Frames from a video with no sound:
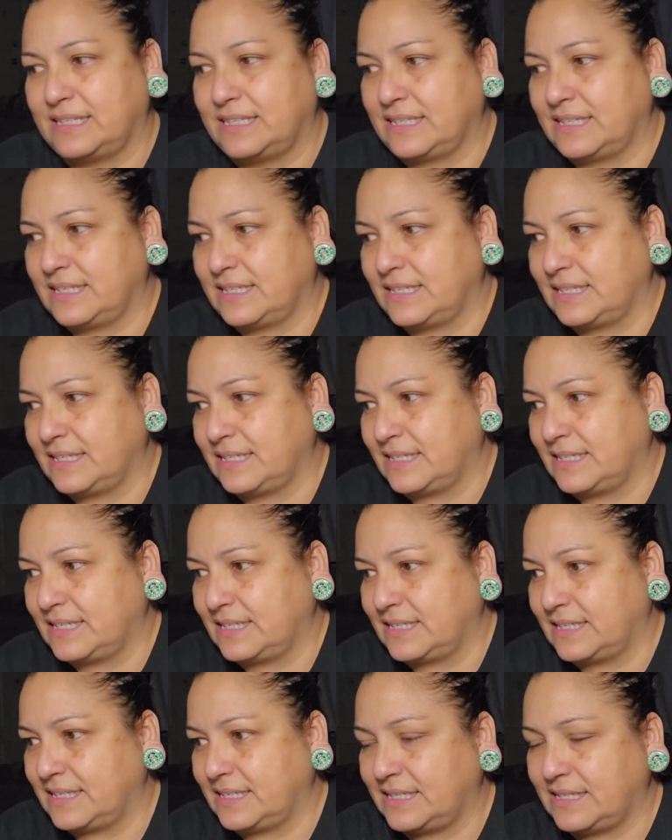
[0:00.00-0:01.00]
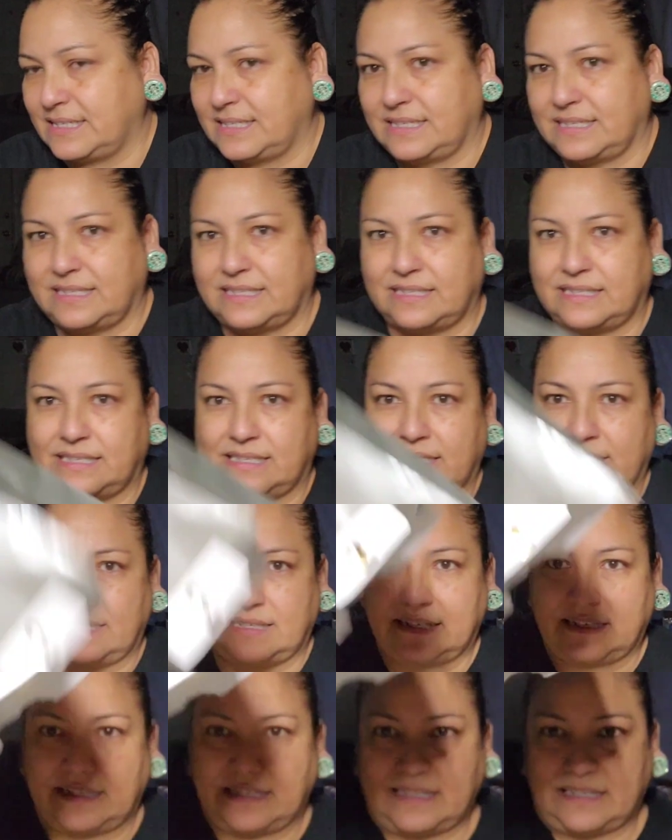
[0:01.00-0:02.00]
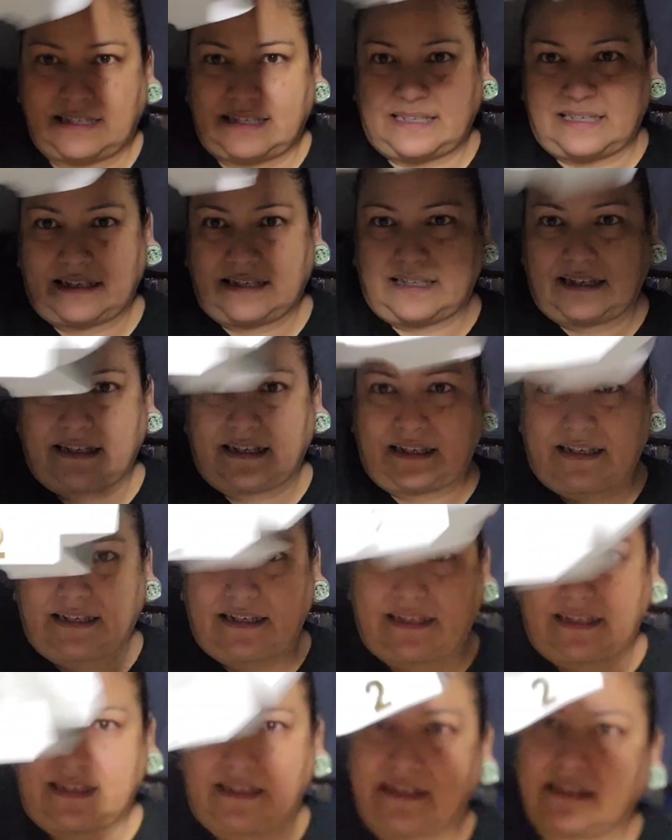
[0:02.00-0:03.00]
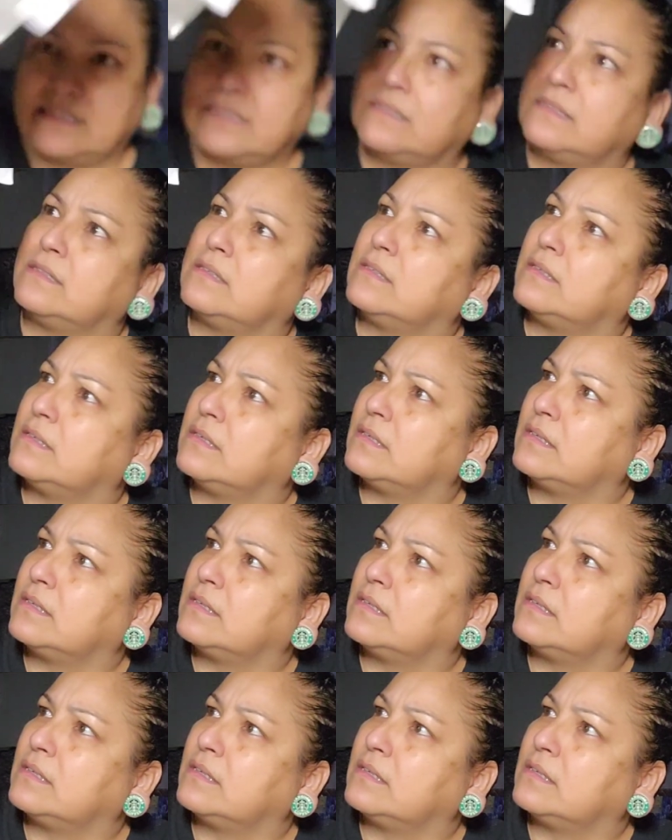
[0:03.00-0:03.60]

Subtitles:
Nothing is said.